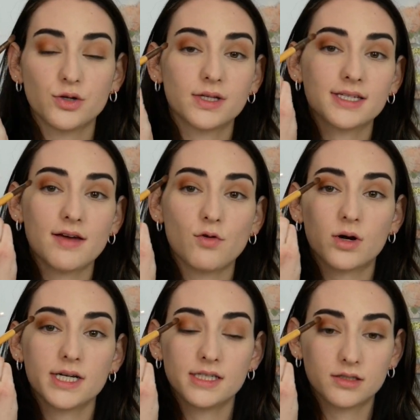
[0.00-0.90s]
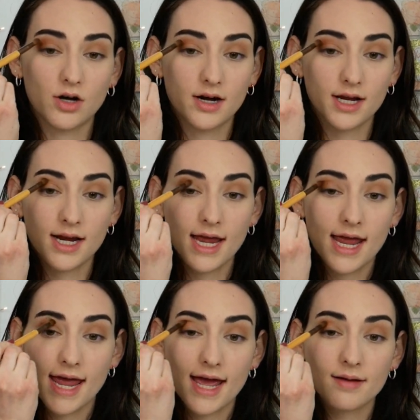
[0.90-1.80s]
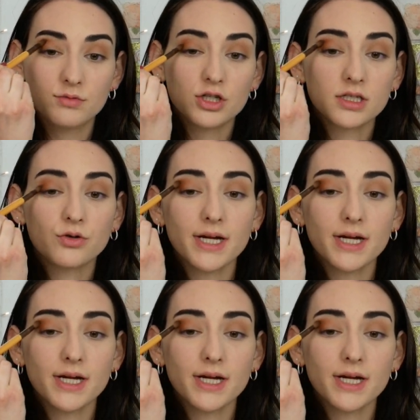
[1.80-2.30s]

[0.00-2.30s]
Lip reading: You can see I've already started, and I'm just